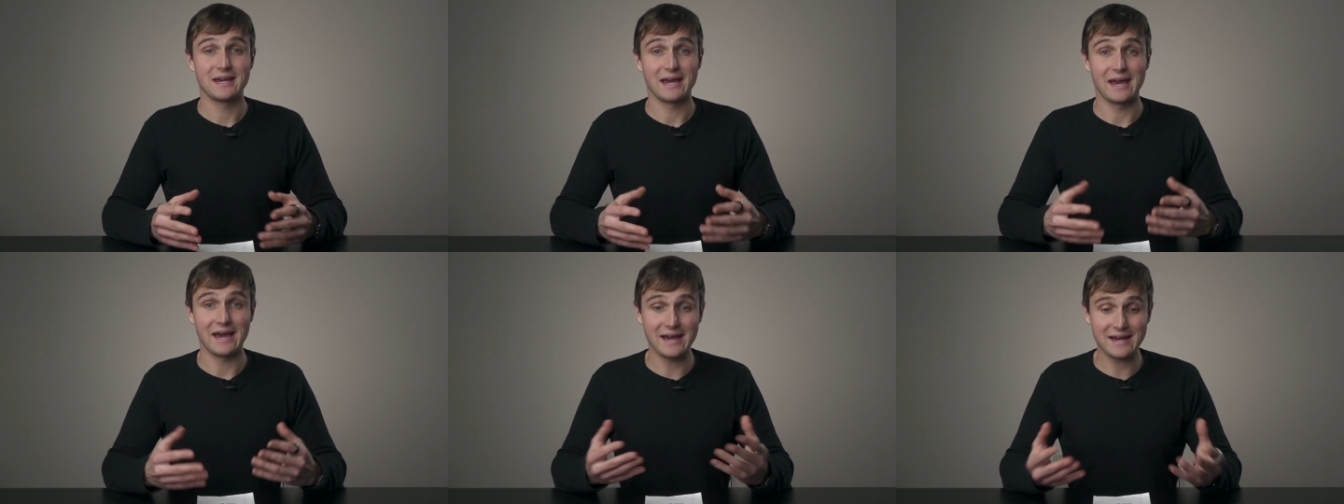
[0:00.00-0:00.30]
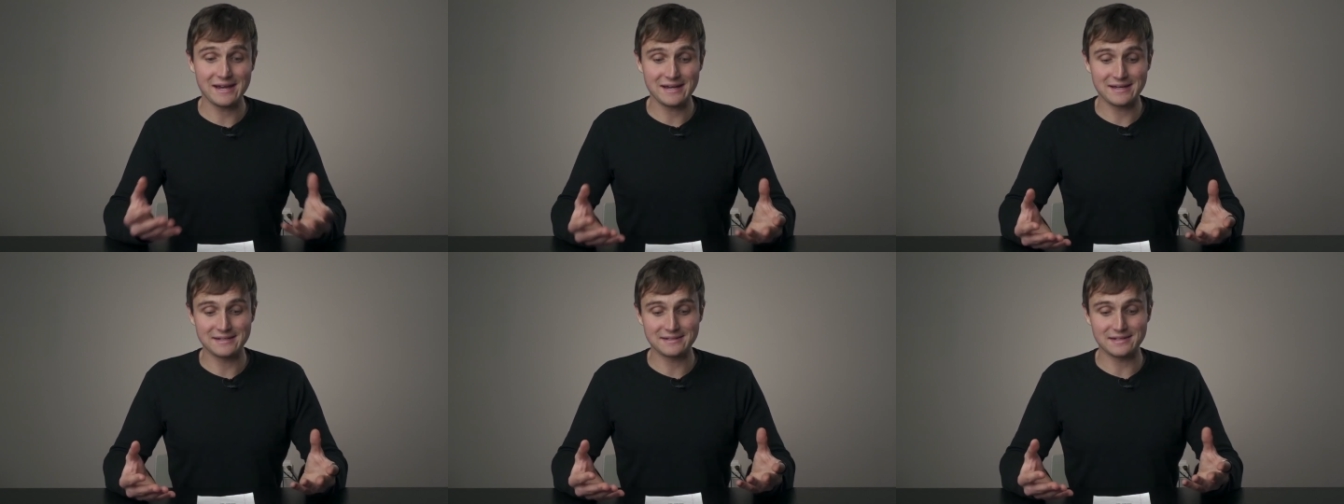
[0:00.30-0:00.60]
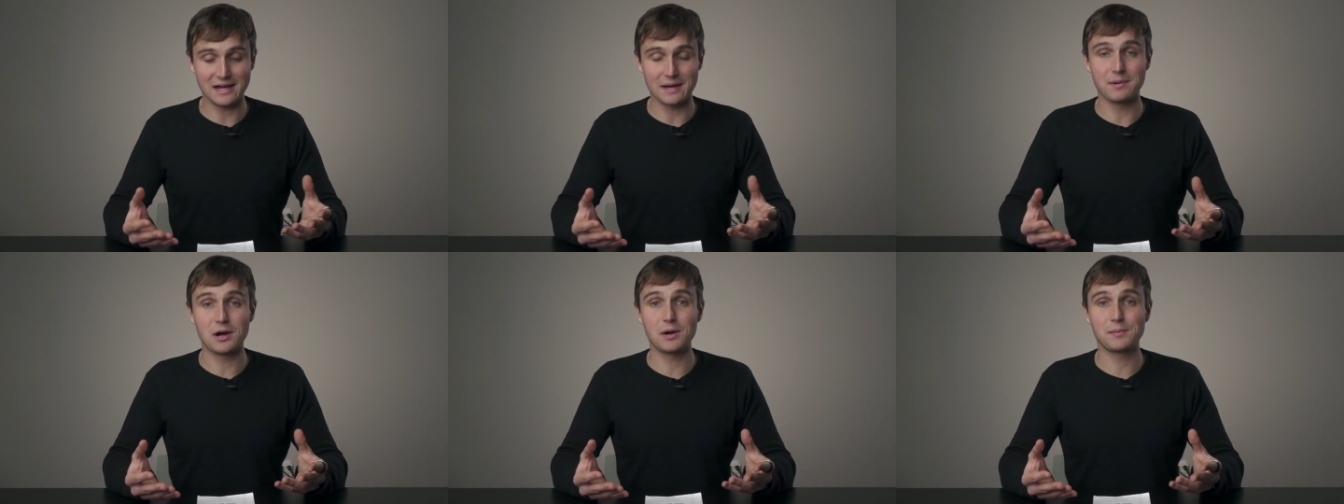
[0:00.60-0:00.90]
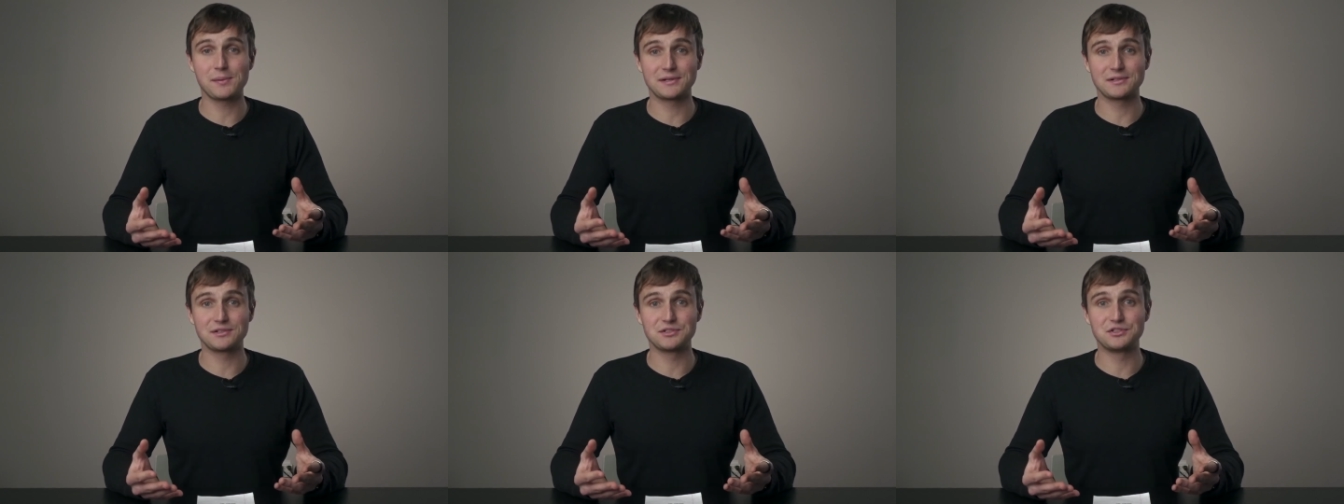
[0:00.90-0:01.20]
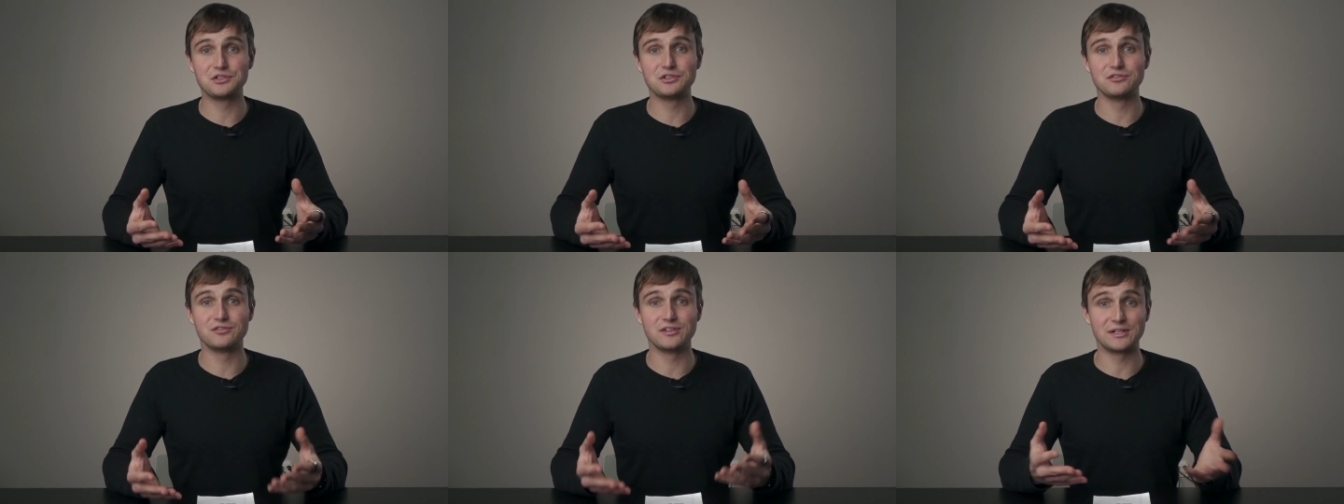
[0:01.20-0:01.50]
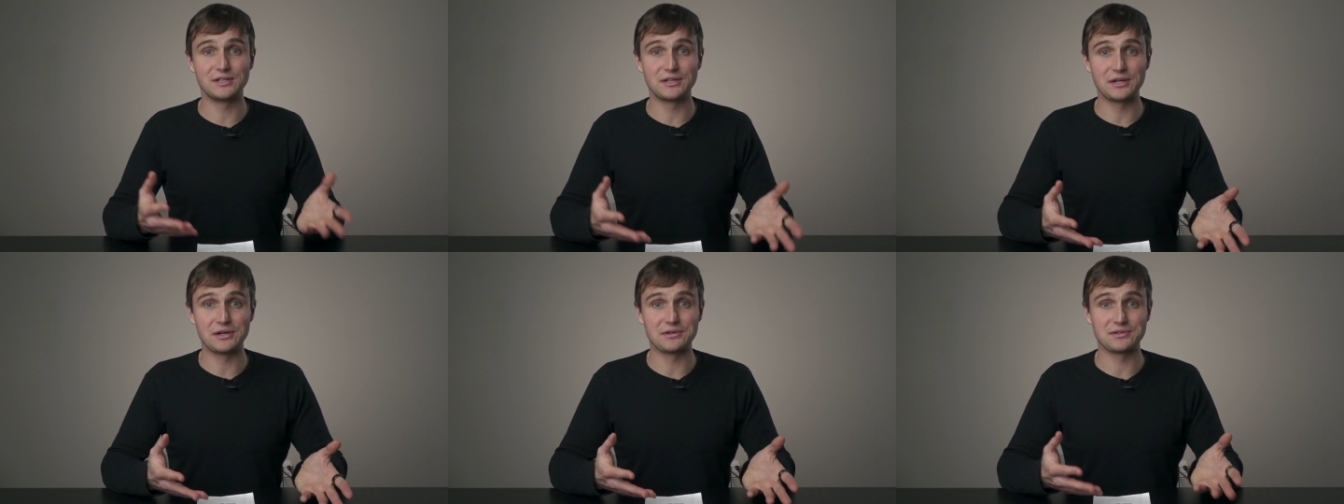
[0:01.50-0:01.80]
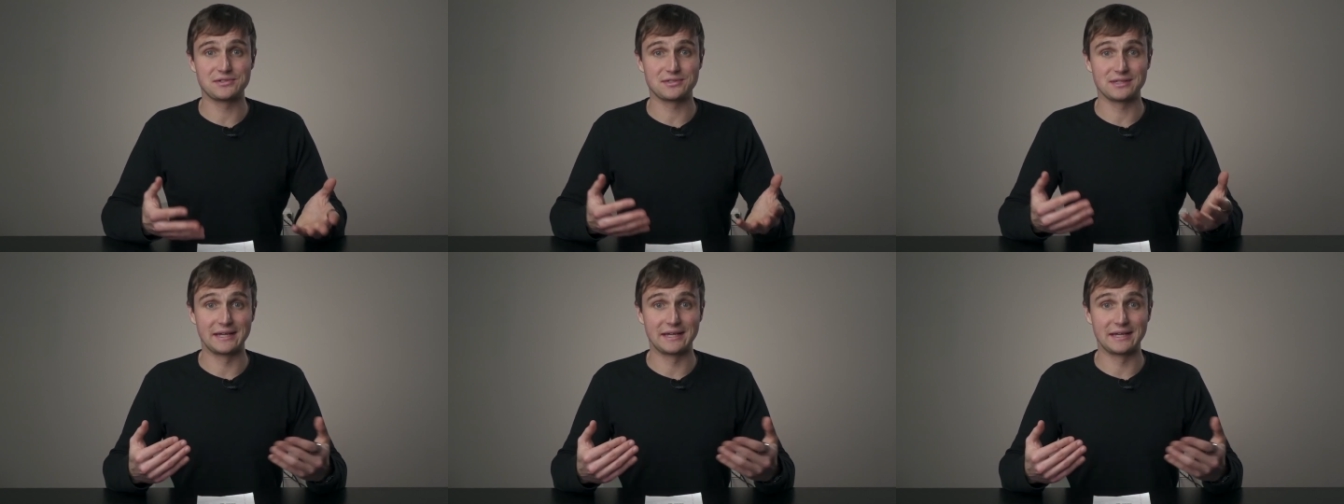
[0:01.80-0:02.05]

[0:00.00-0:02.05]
and I'm hoping to do videos